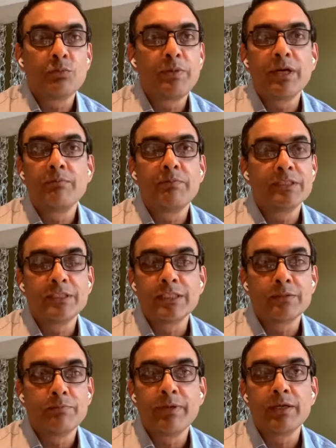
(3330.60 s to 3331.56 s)
to build
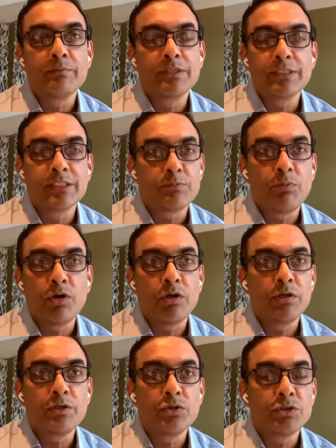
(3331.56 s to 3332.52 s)
better business
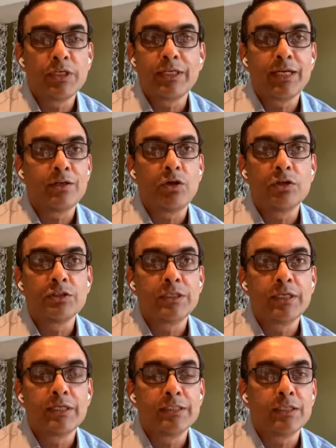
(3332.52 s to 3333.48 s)
model using technology and